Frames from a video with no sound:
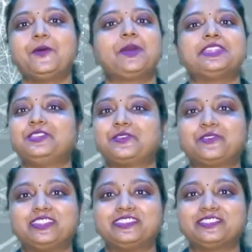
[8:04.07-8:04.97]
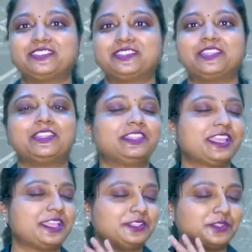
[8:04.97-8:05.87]
My dear friends,
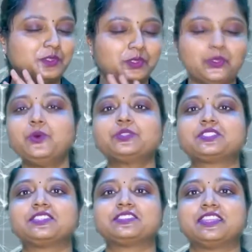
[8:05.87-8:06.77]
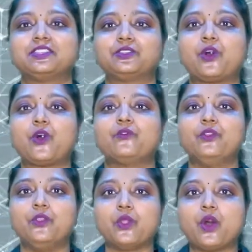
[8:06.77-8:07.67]
there is no such set of
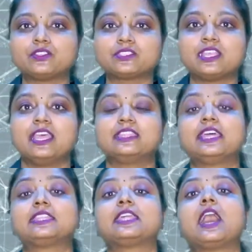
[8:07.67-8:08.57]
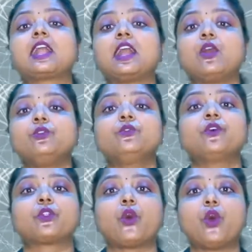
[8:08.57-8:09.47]
laws that account
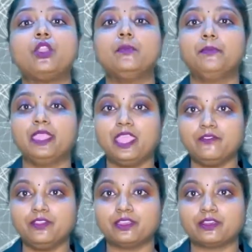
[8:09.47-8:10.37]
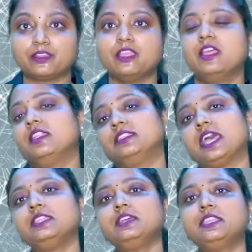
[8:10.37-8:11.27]
for all behavior,
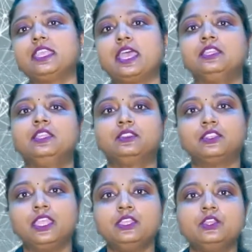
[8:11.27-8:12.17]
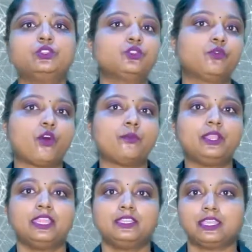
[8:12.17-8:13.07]
neither can think to
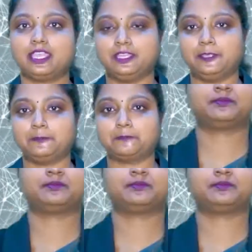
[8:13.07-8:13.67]
formulate any.